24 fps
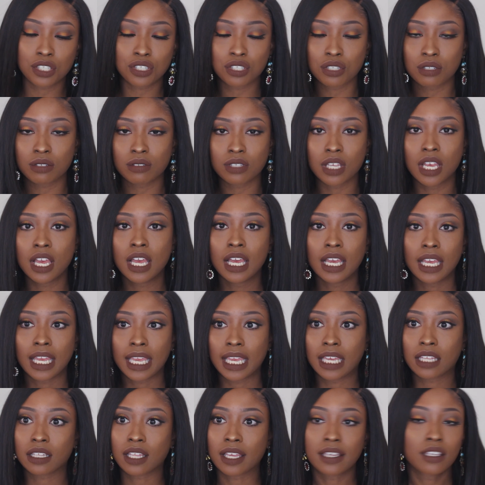issues
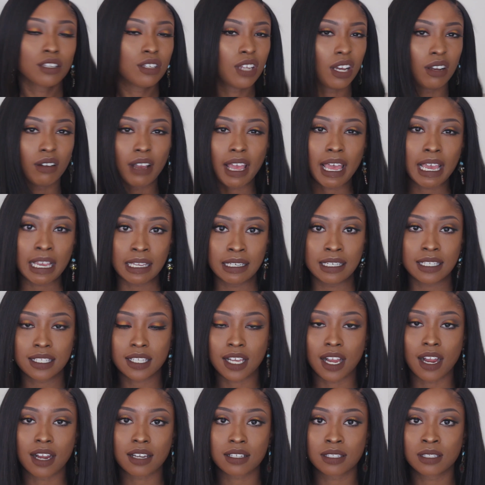and like, you know, acne
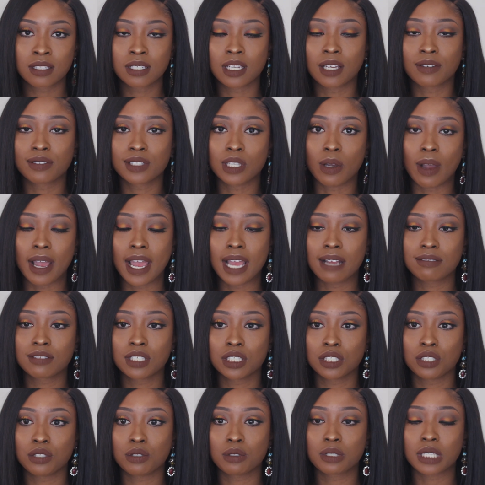scars and stuff. So I have
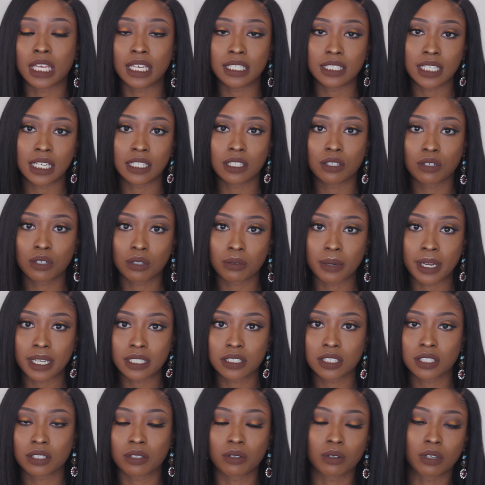to use a yellow
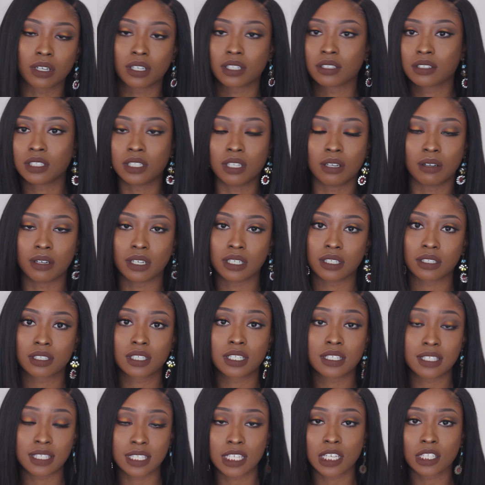corrector or, you know,
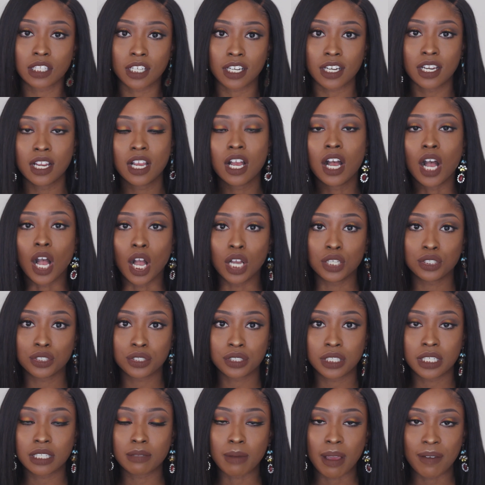concealer
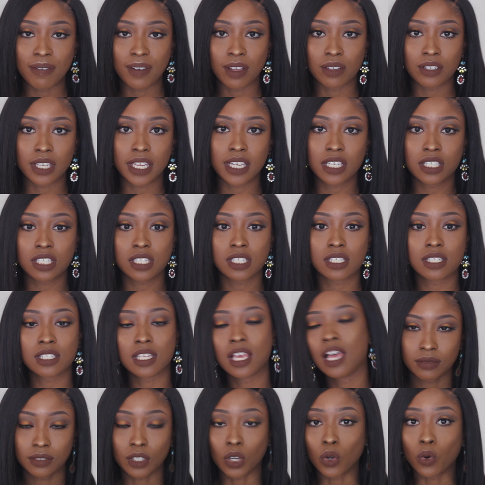underneath my foundations
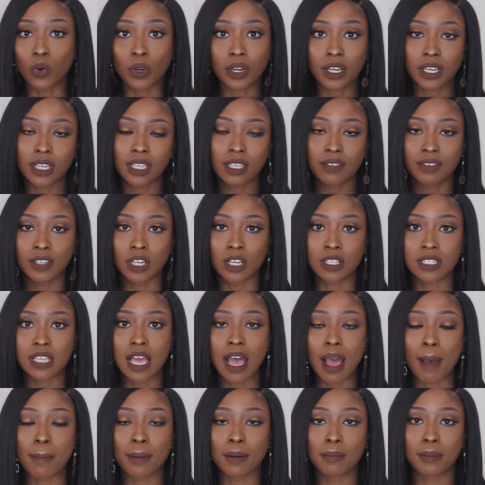or even on
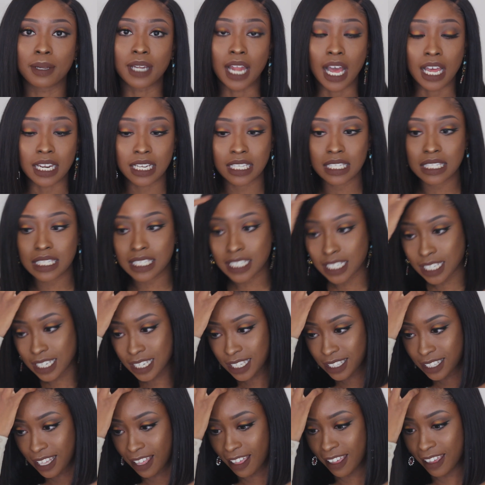top. But
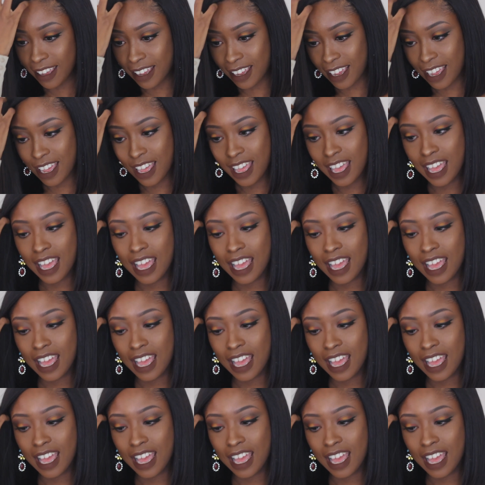honestly, like,